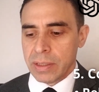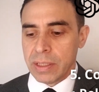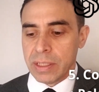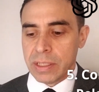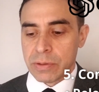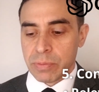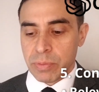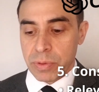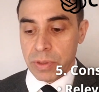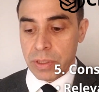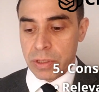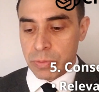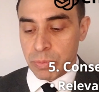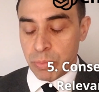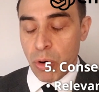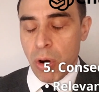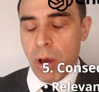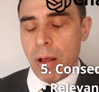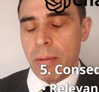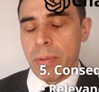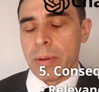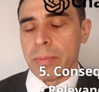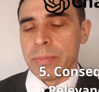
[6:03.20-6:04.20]
these, these
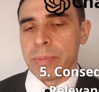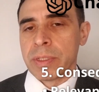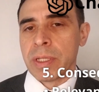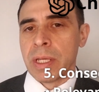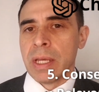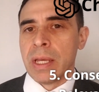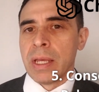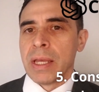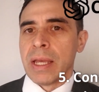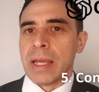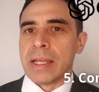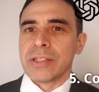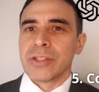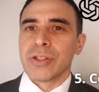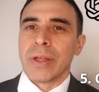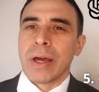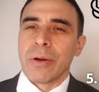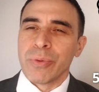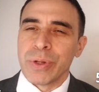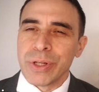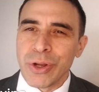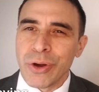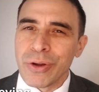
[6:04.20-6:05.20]
problems, and so
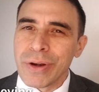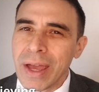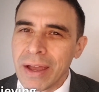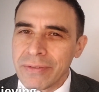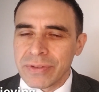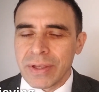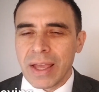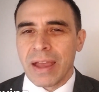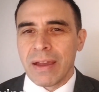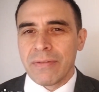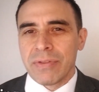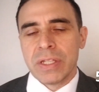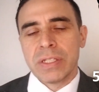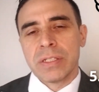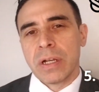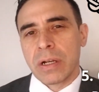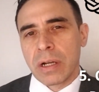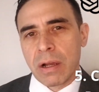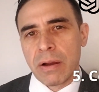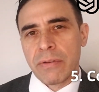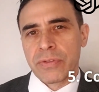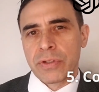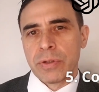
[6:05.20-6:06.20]
that we don't have to have these
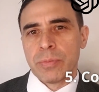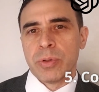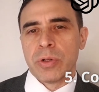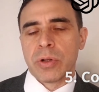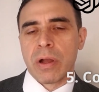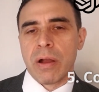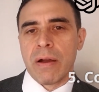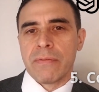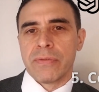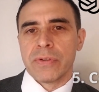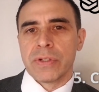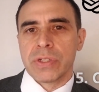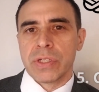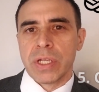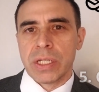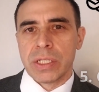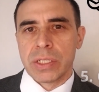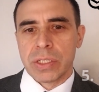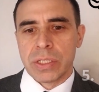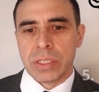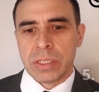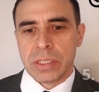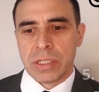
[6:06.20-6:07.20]
uncomfortable
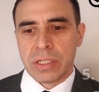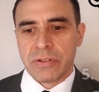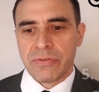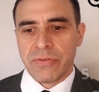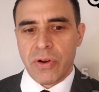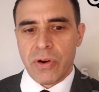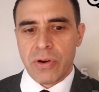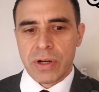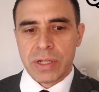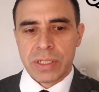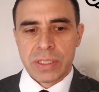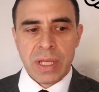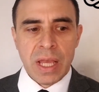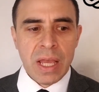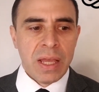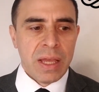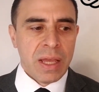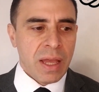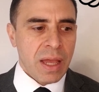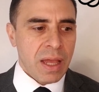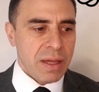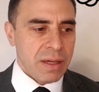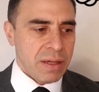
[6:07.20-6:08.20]
conversations as far as
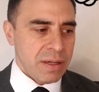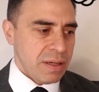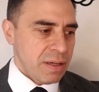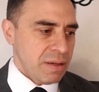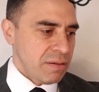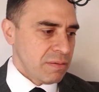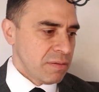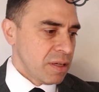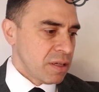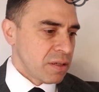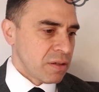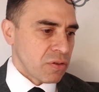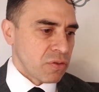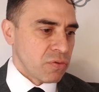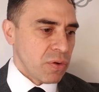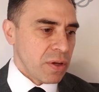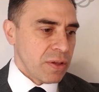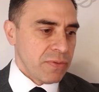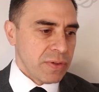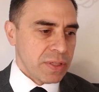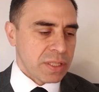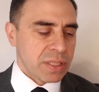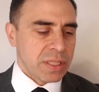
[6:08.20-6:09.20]
uh,
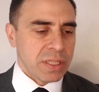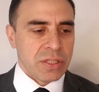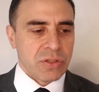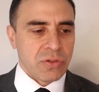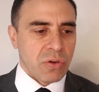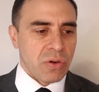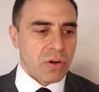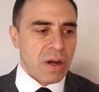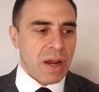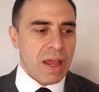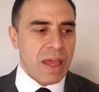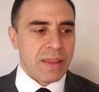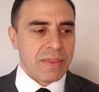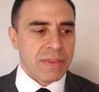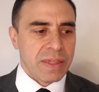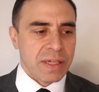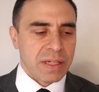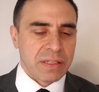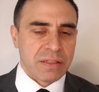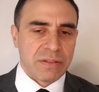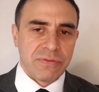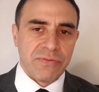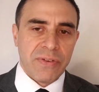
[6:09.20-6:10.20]
grievances or
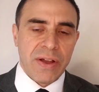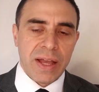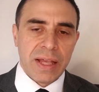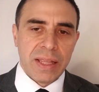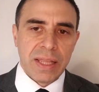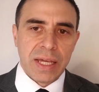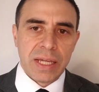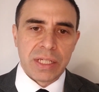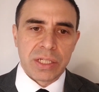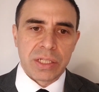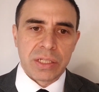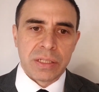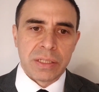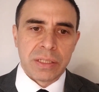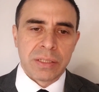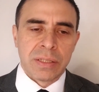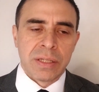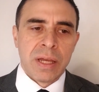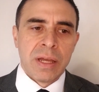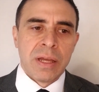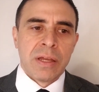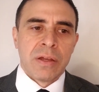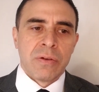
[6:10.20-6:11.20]
ethics
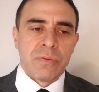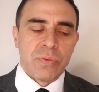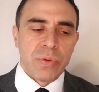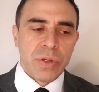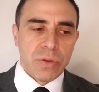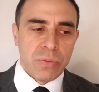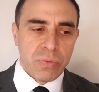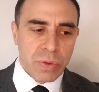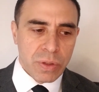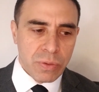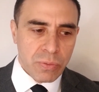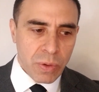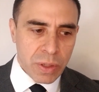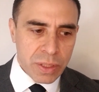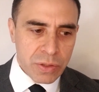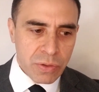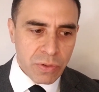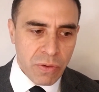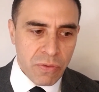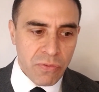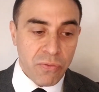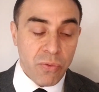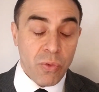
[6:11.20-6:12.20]
violations. We, we want
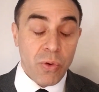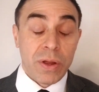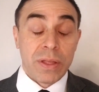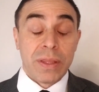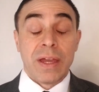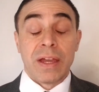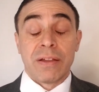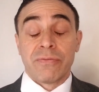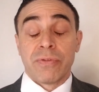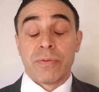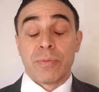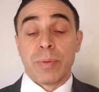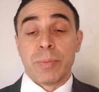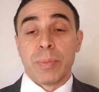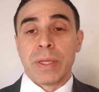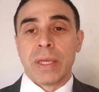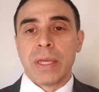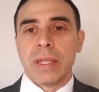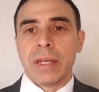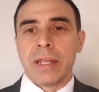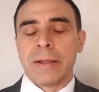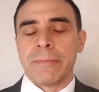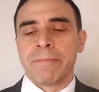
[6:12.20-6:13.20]
to avoid that from the
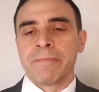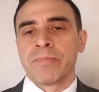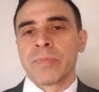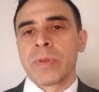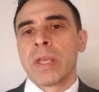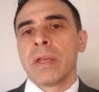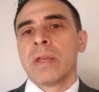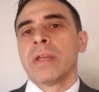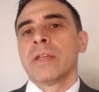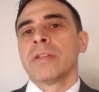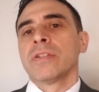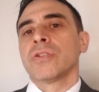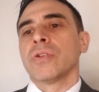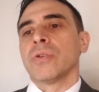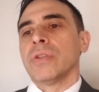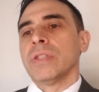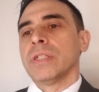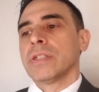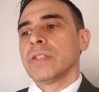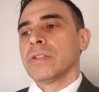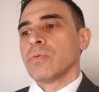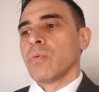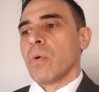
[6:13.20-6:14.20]
beginning. So,
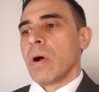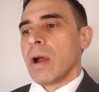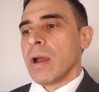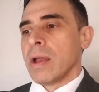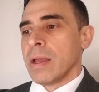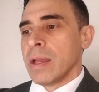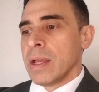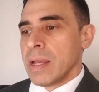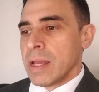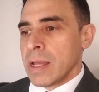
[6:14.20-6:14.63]
this is why